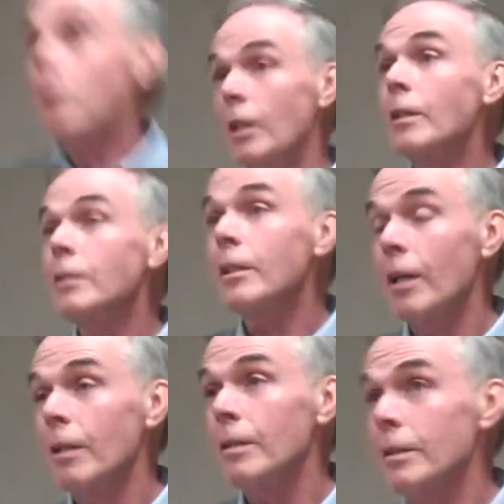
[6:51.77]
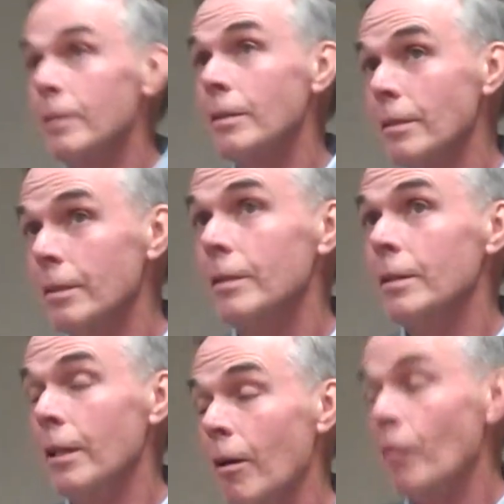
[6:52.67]
she could tell
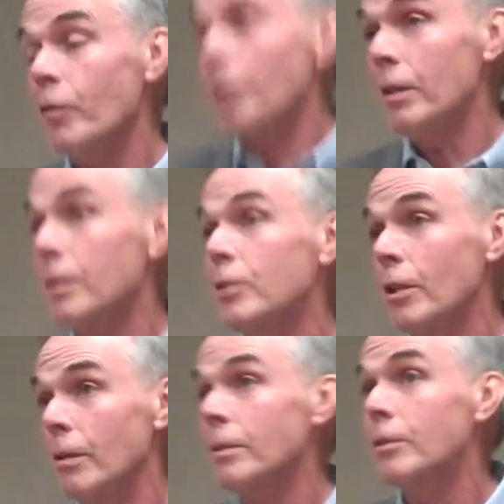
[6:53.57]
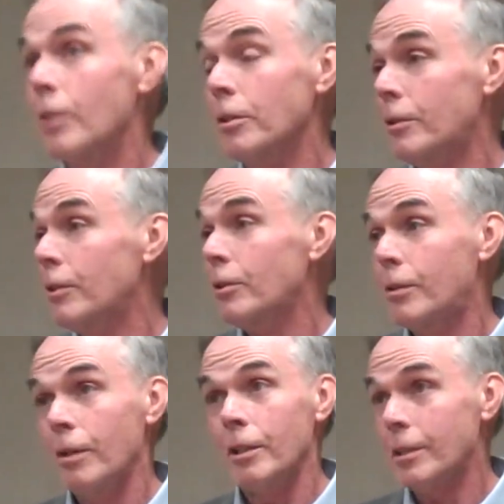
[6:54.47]
an off-color joke just as
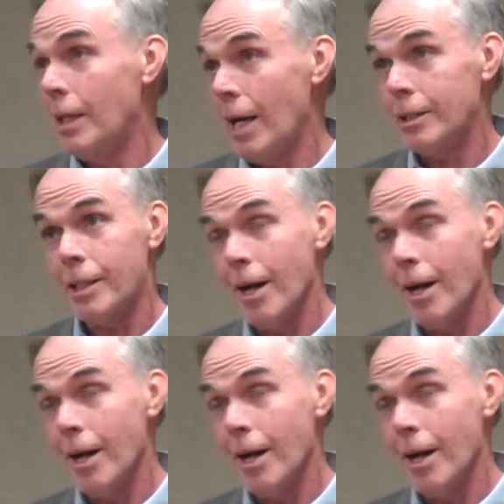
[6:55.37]
good as the next